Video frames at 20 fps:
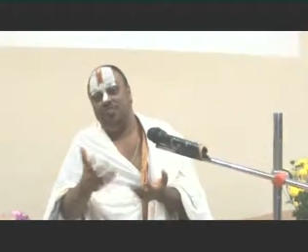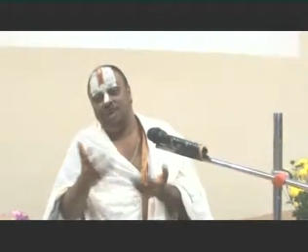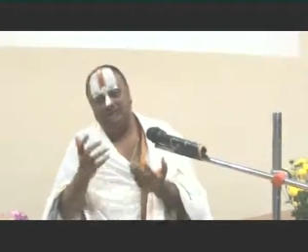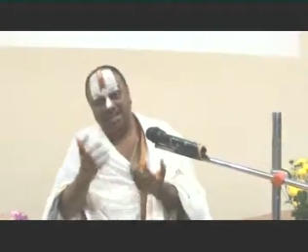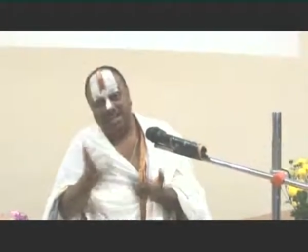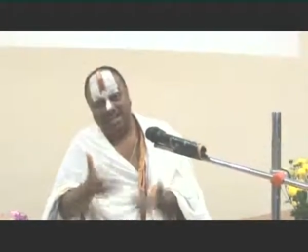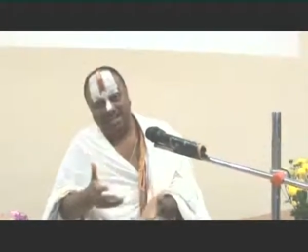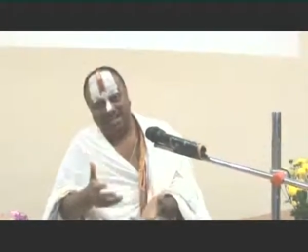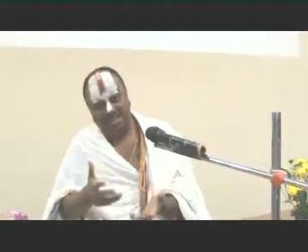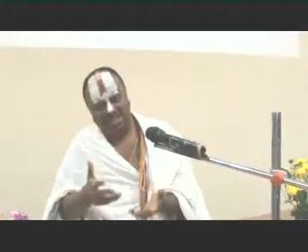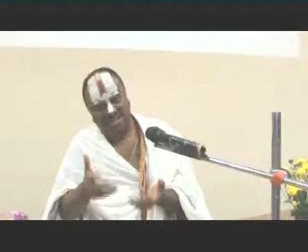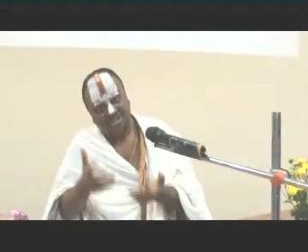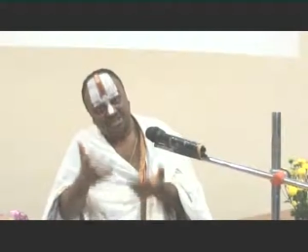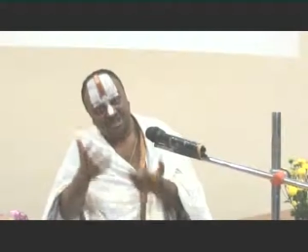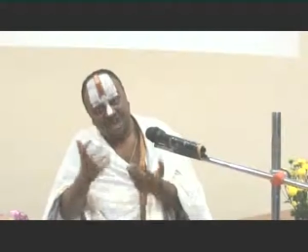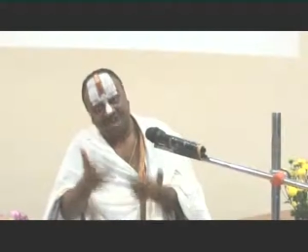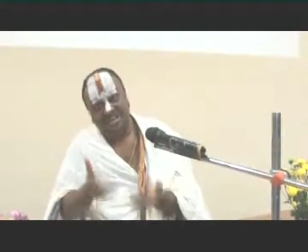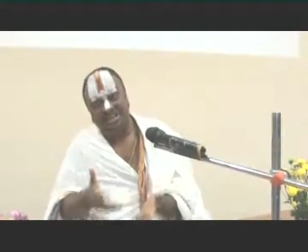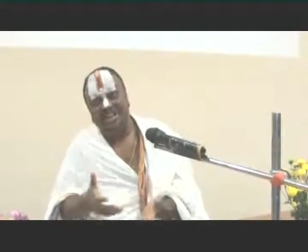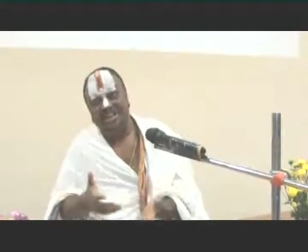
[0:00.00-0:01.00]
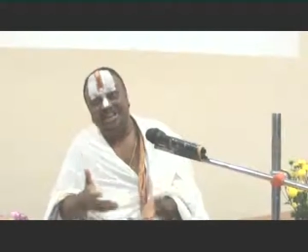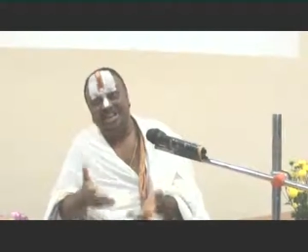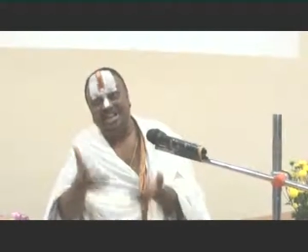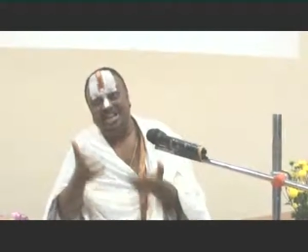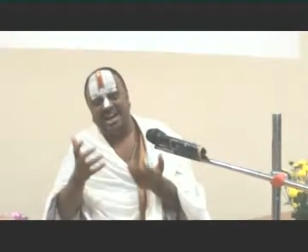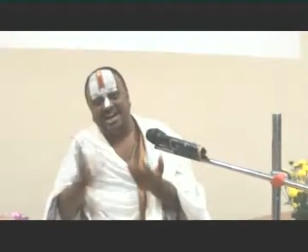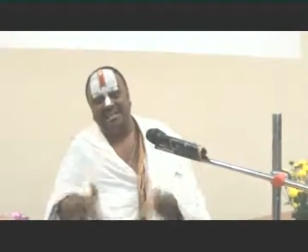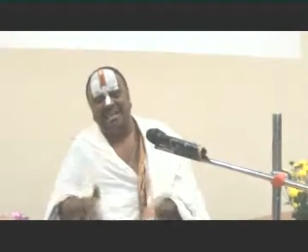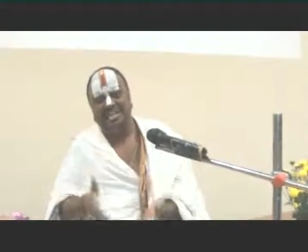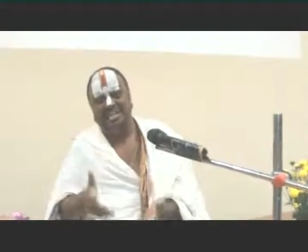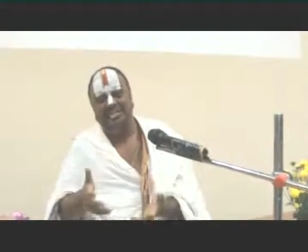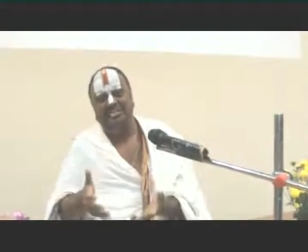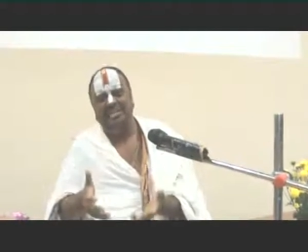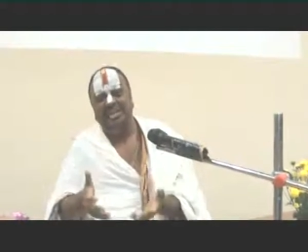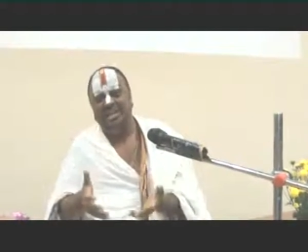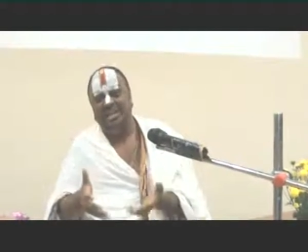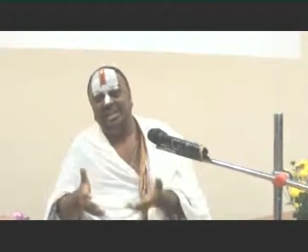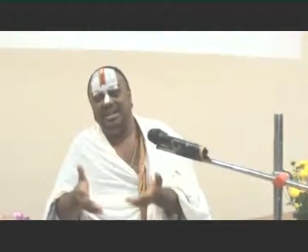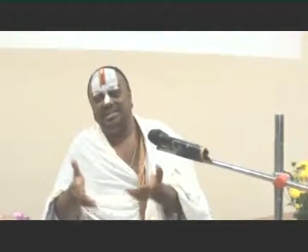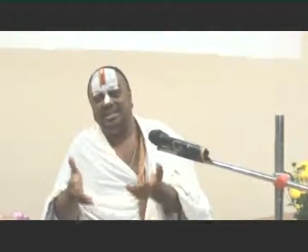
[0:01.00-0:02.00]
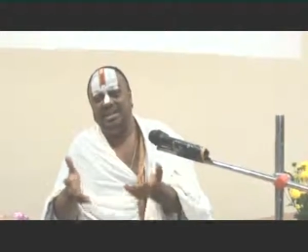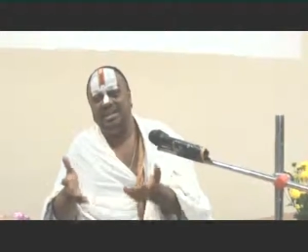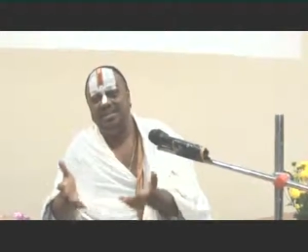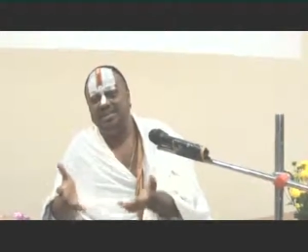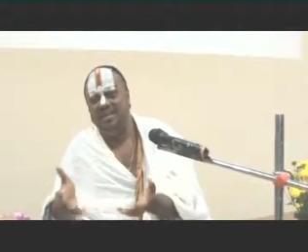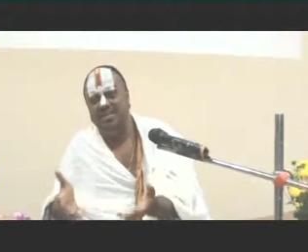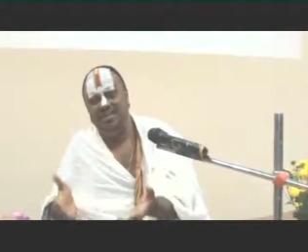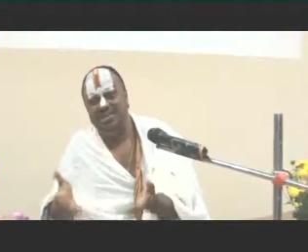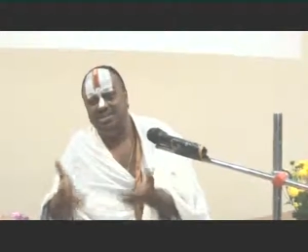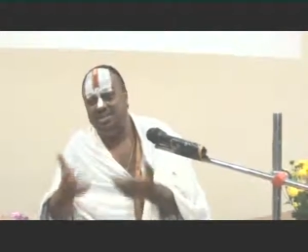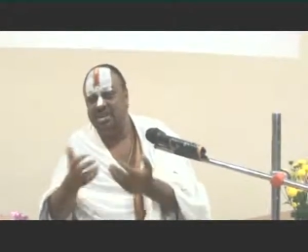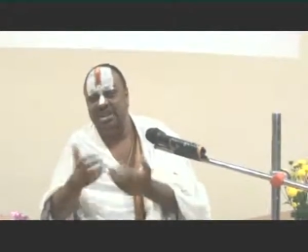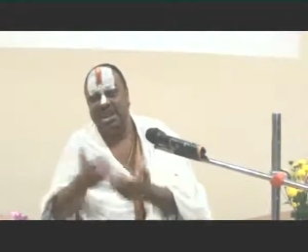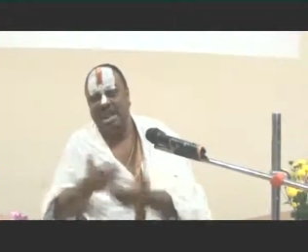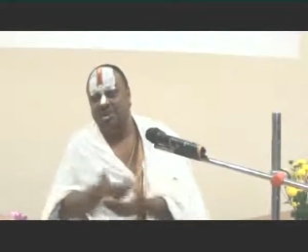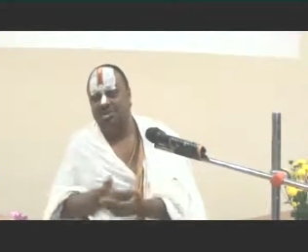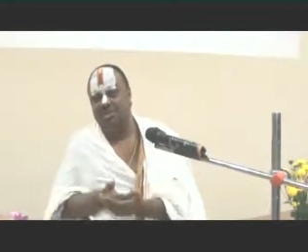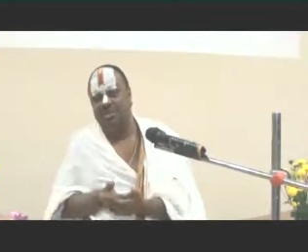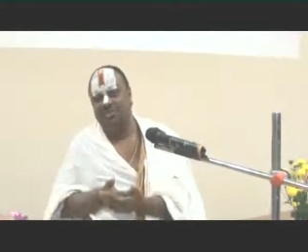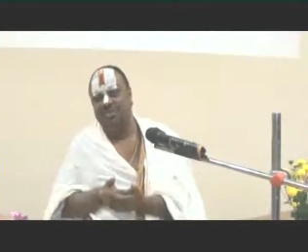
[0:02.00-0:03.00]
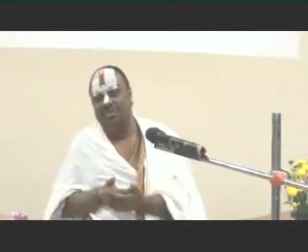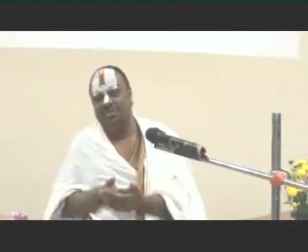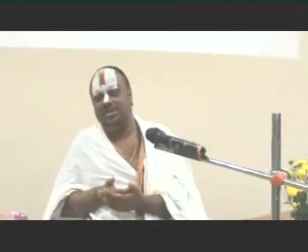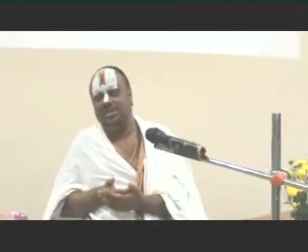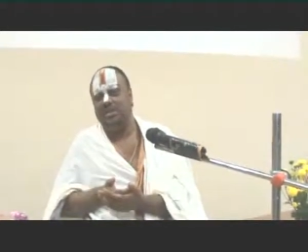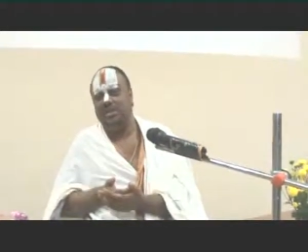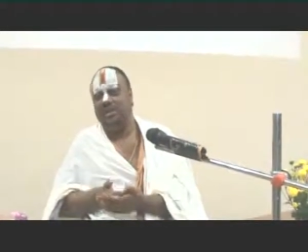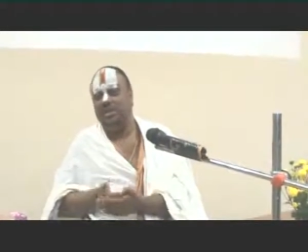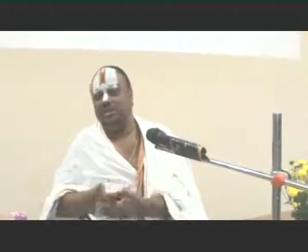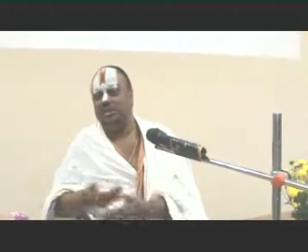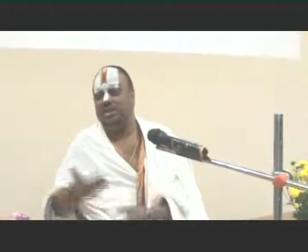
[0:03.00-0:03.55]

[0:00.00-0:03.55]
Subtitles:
fluidity, solidity, conductivity, that is evinced in nano levels.